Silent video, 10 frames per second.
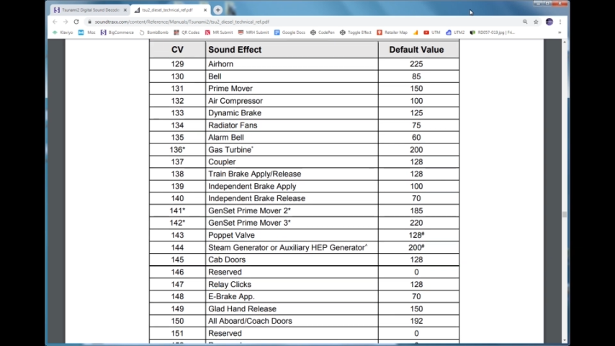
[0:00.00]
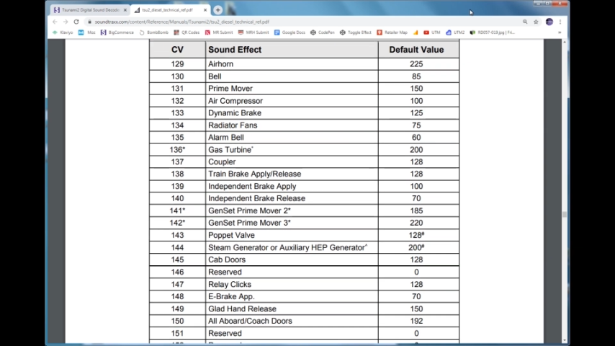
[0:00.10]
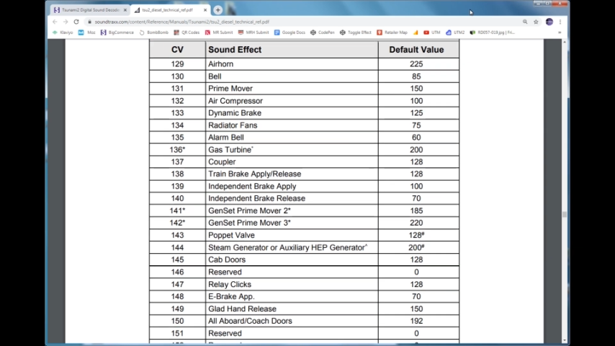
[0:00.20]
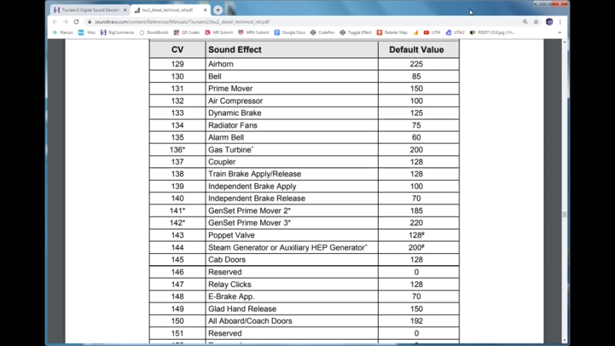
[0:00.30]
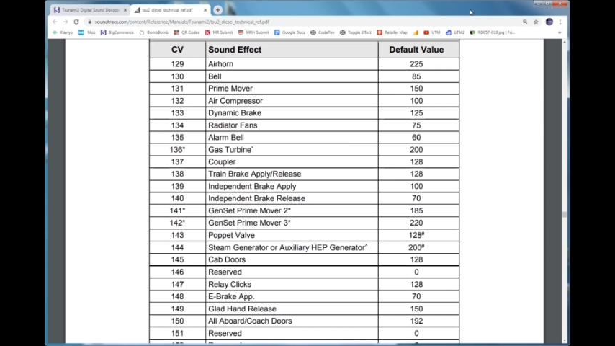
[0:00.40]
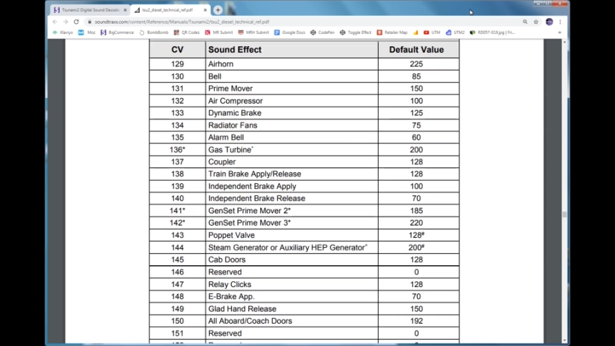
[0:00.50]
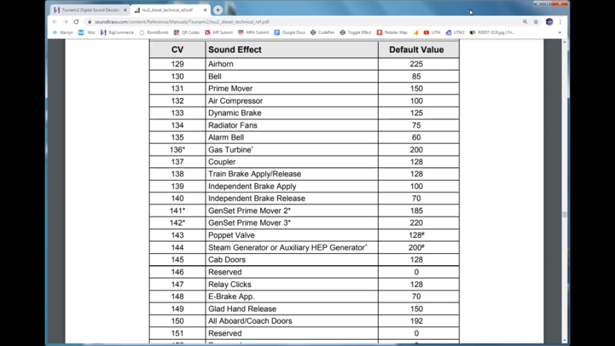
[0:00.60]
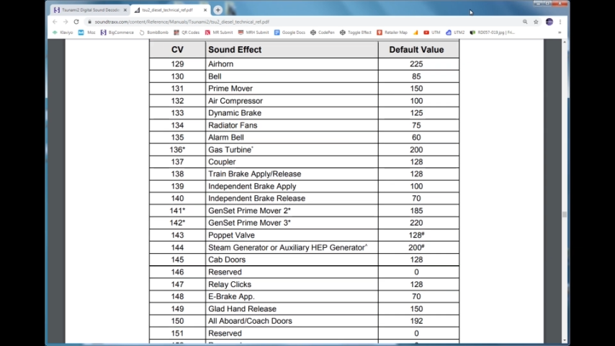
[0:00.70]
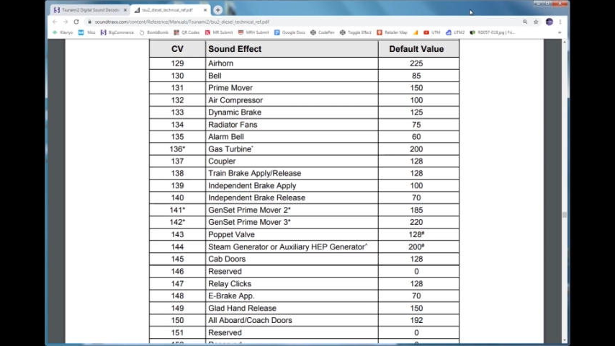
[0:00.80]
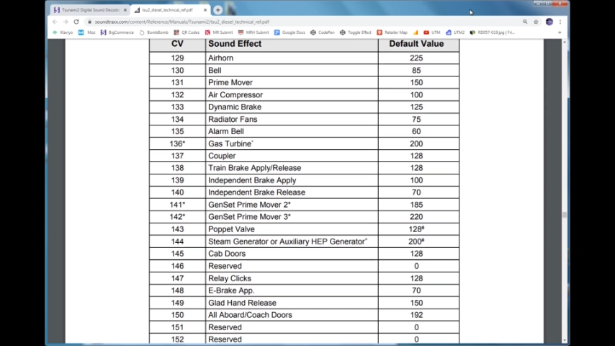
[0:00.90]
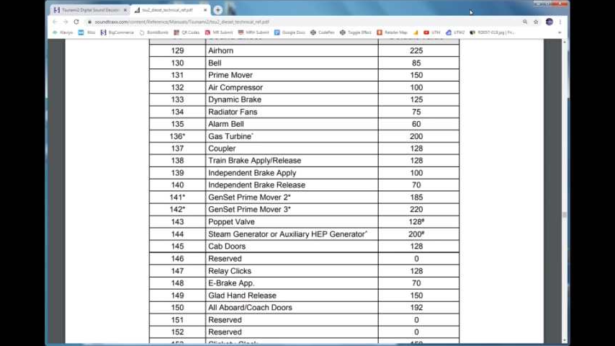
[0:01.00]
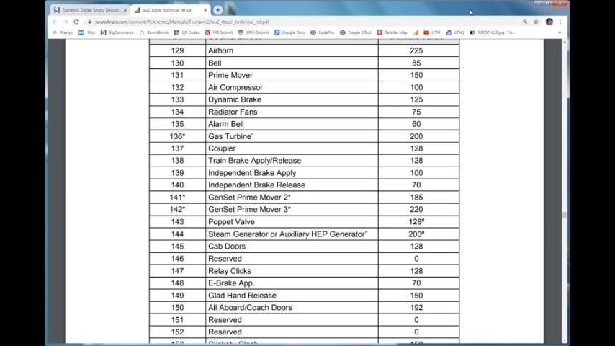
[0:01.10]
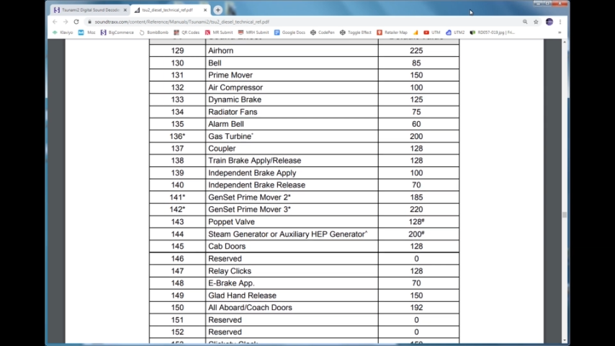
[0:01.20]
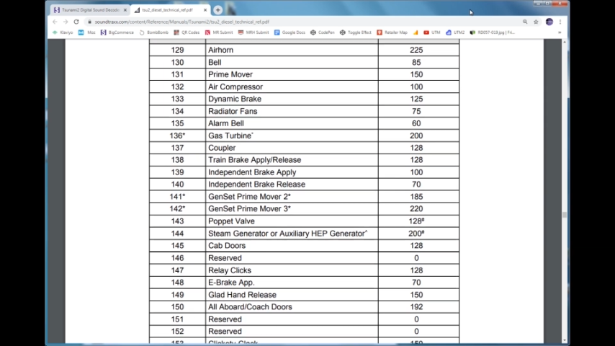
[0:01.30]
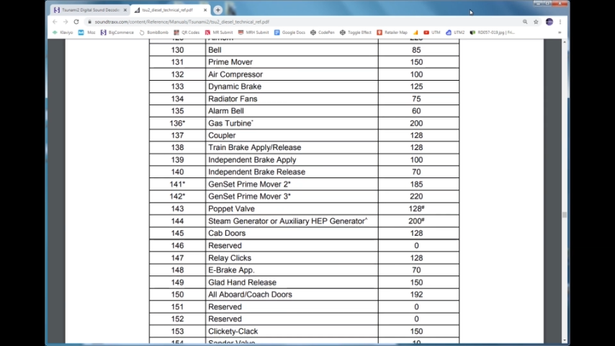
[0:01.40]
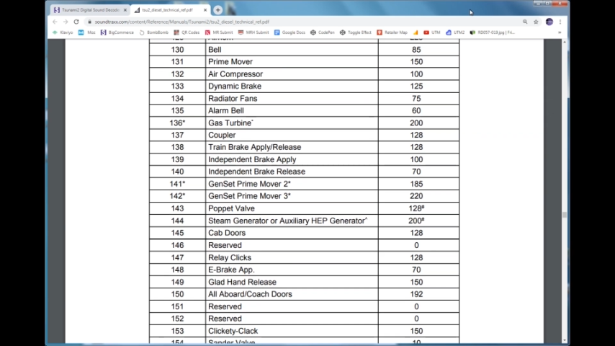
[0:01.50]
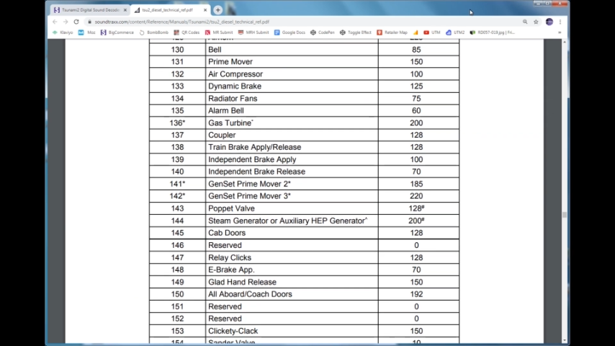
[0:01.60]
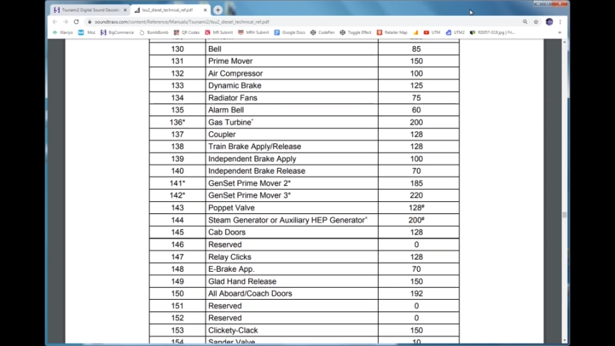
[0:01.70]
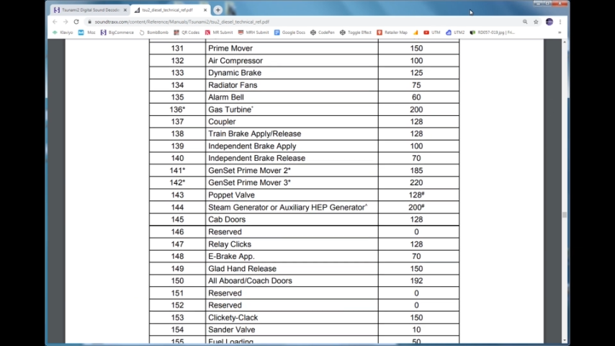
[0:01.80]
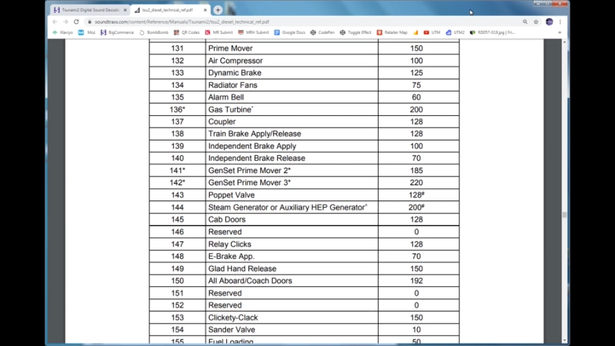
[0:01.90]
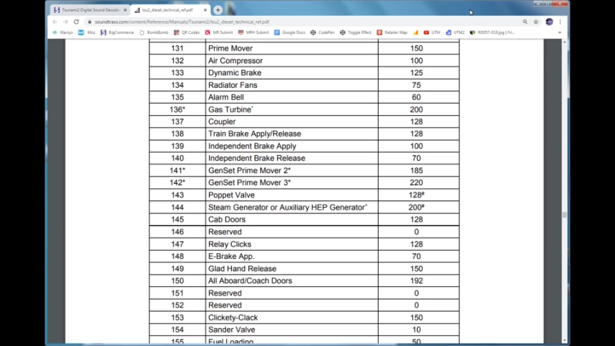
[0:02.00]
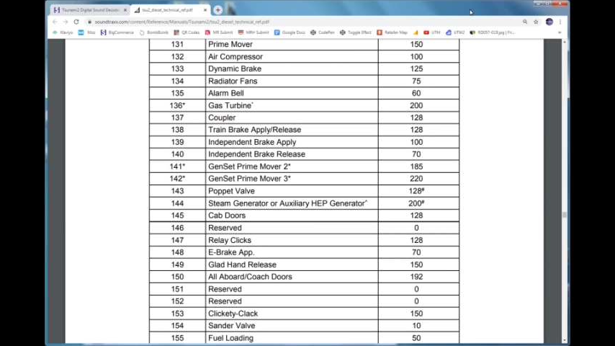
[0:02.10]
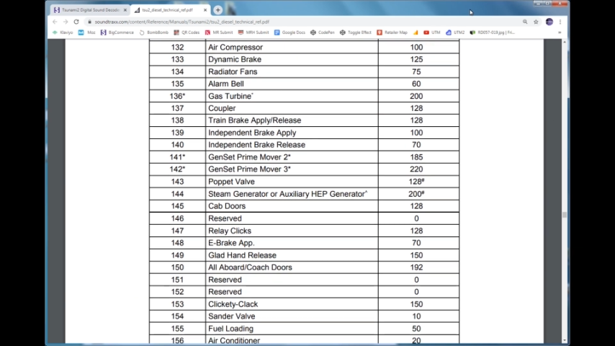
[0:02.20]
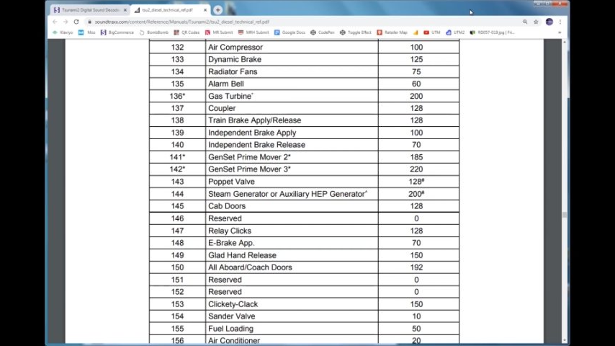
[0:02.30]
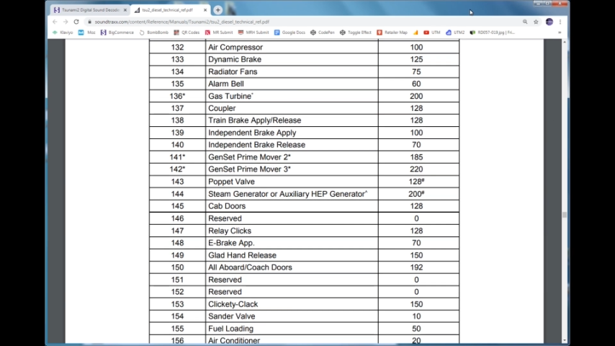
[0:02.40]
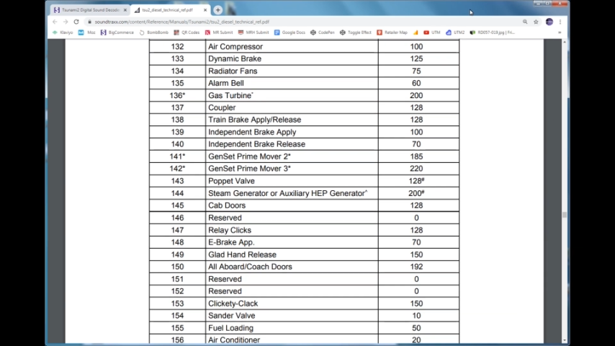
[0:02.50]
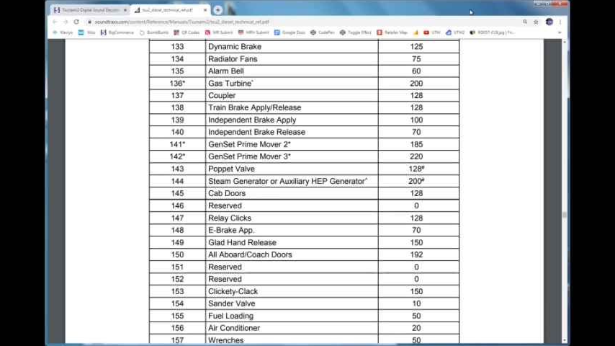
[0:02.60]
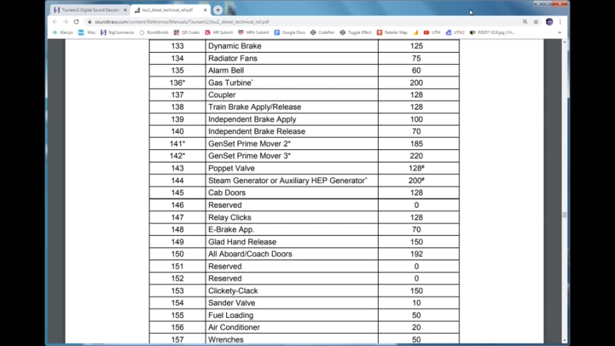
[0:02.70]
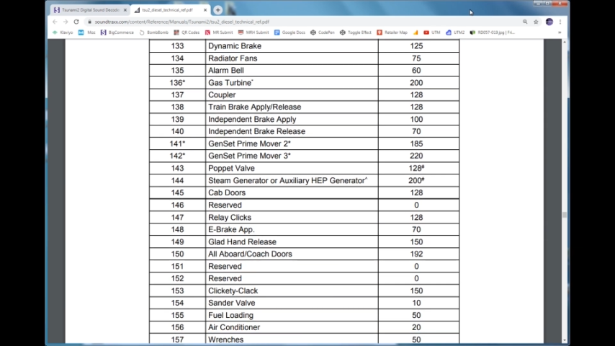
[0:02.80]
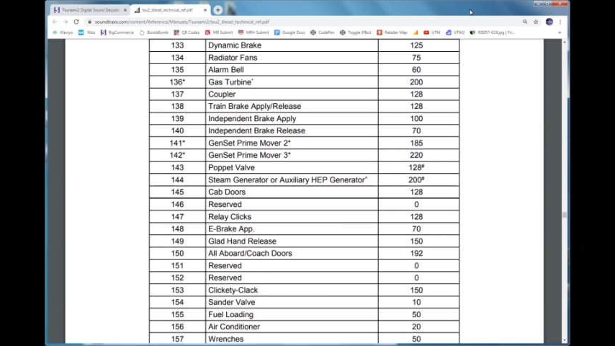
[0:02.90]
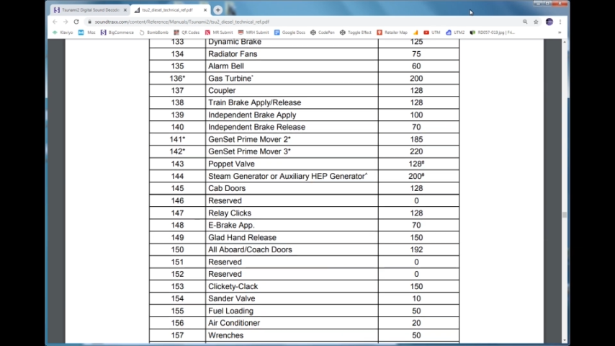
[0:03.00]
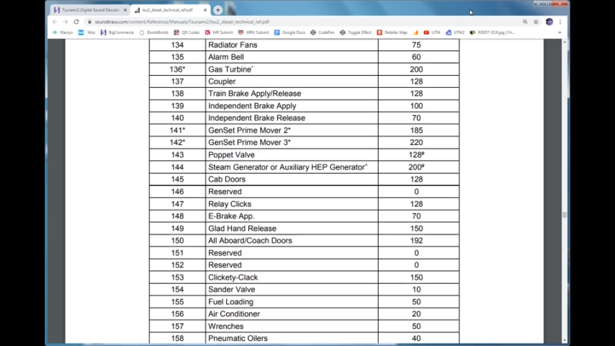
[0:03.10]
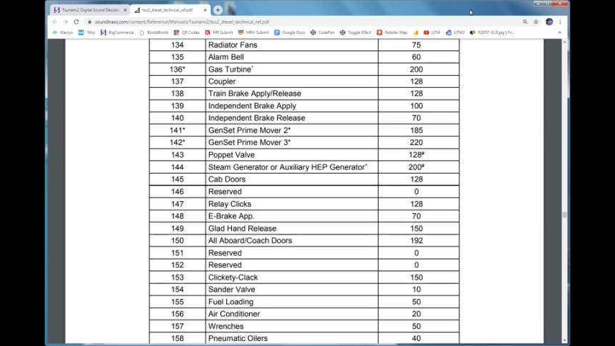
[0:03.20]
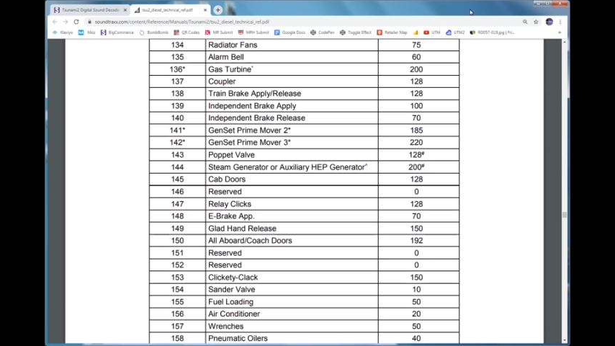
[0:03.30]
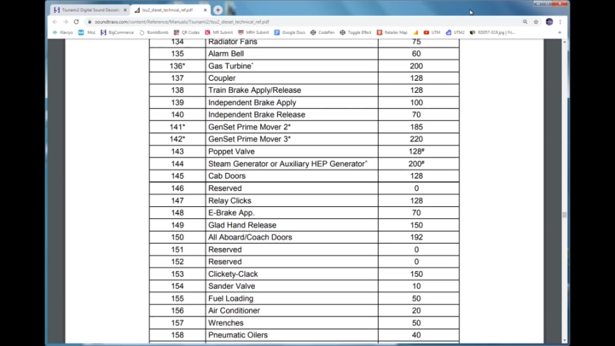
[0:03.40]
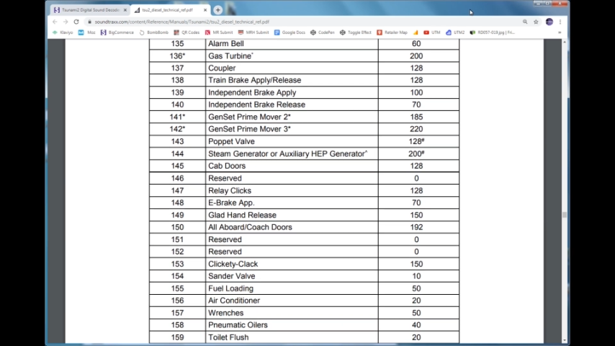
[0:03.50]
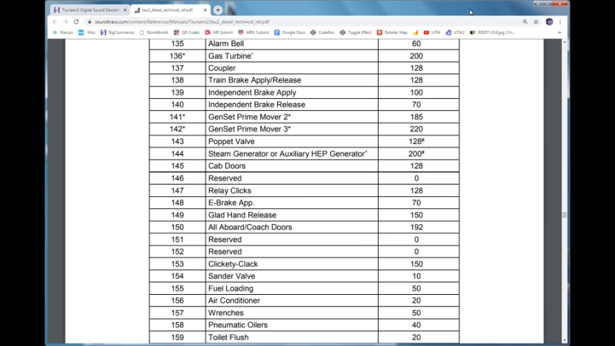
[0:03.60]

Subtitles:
Nobody's mouth can be seen.